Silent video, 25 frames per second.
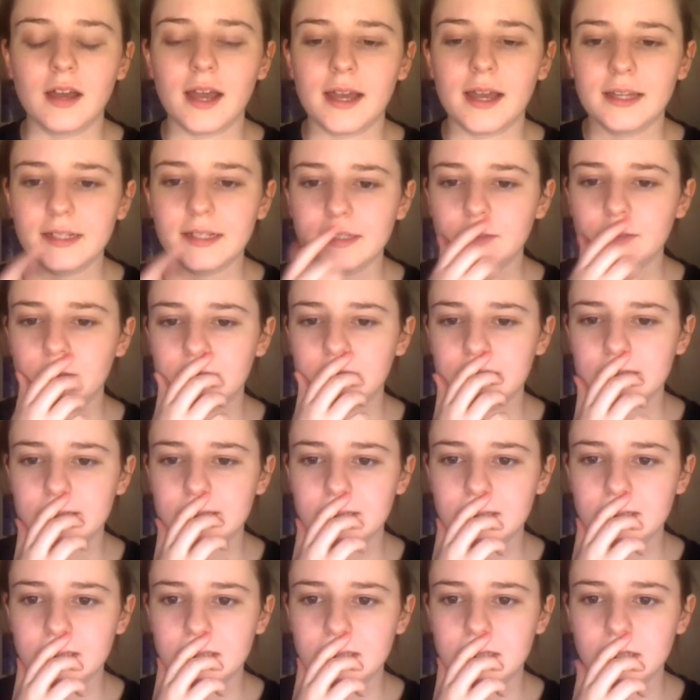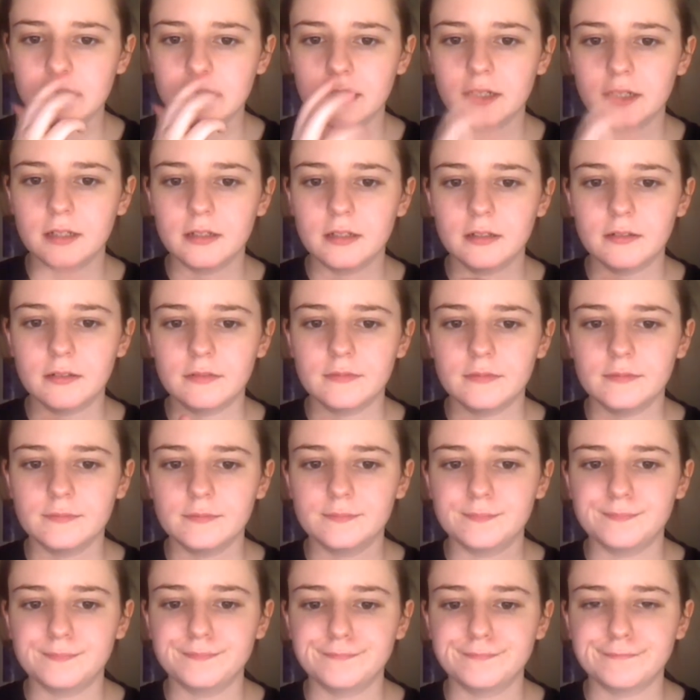and it was the
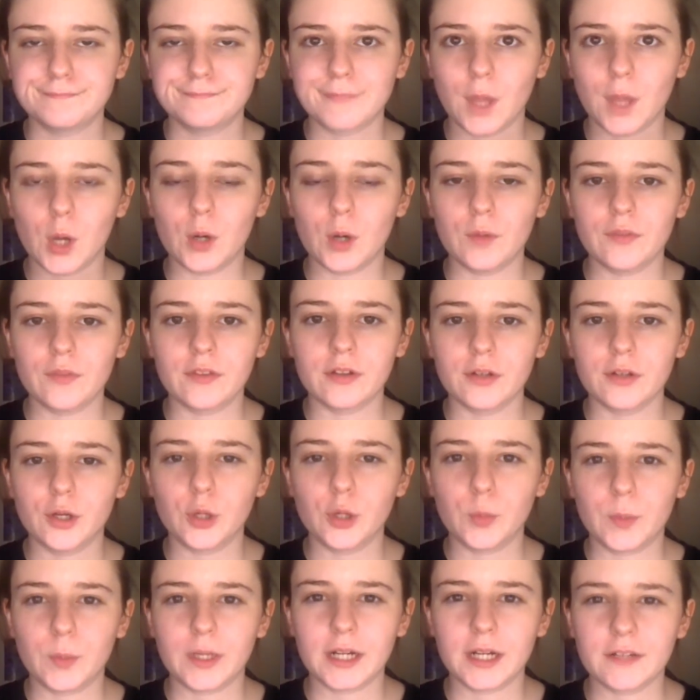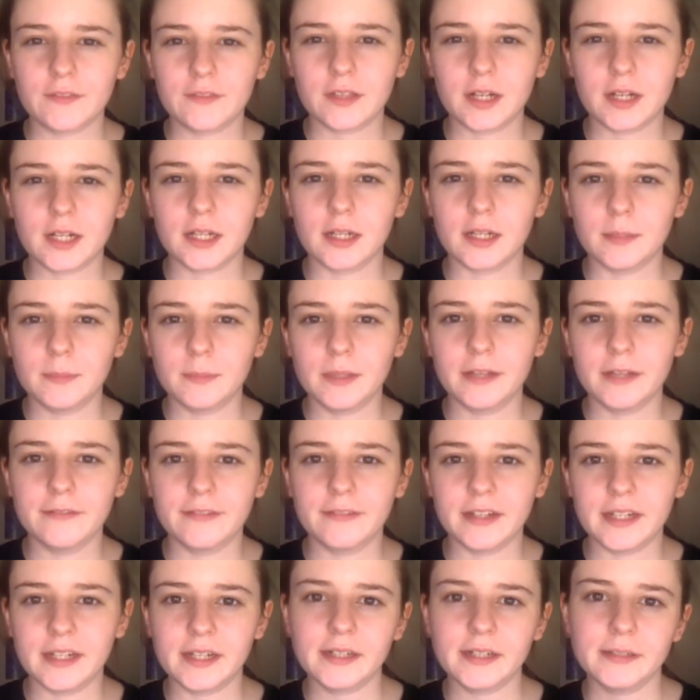opening of the club La
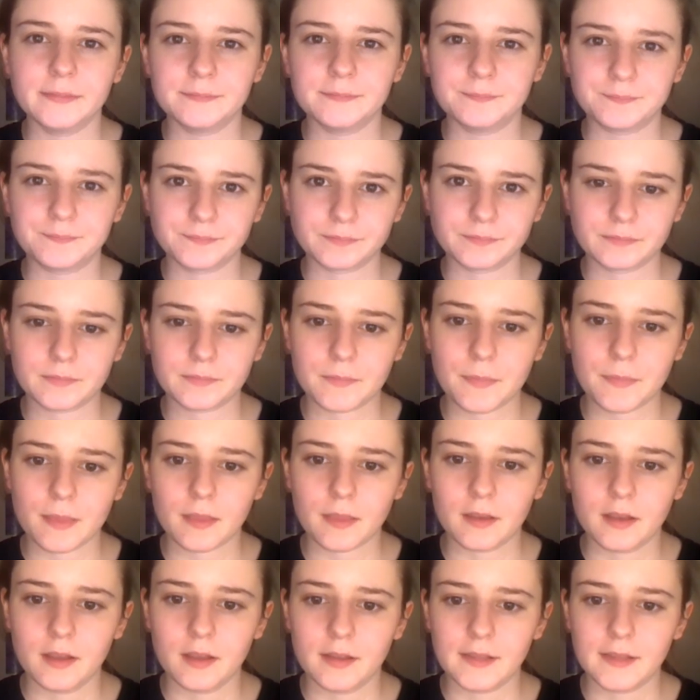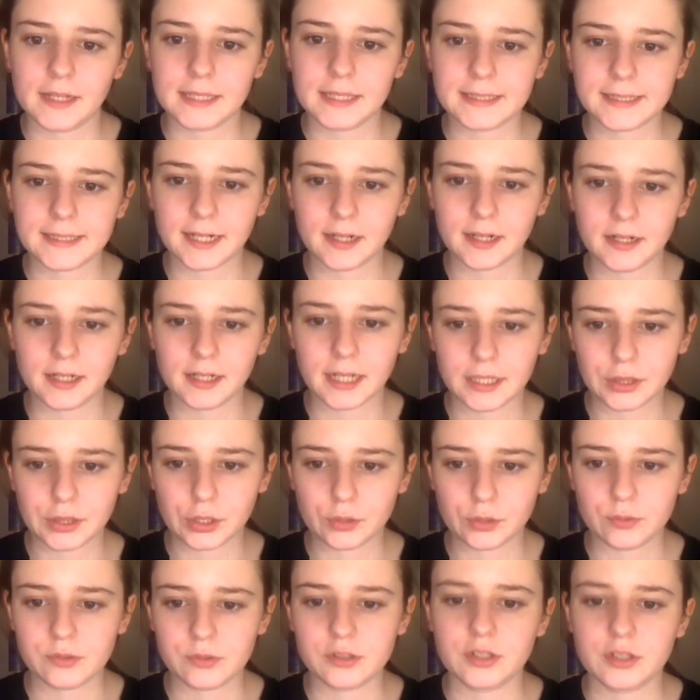Vida. I think it's kind of like
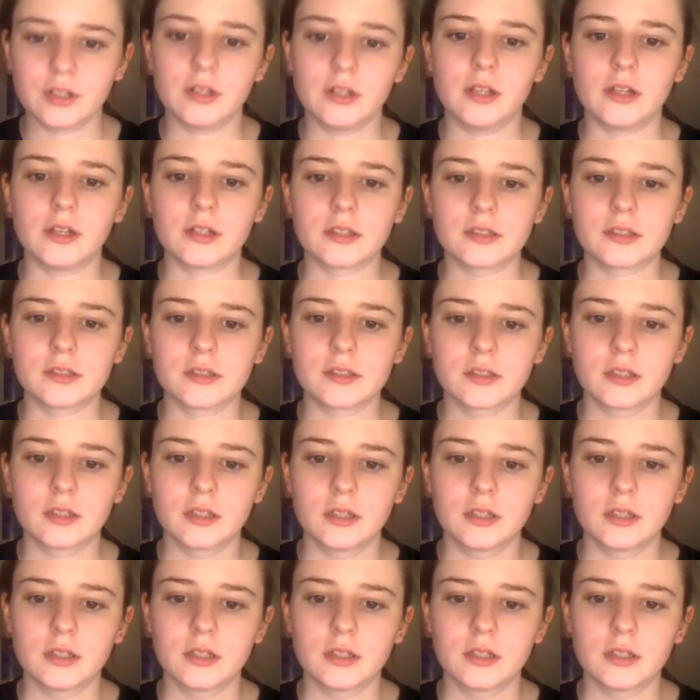those two looks.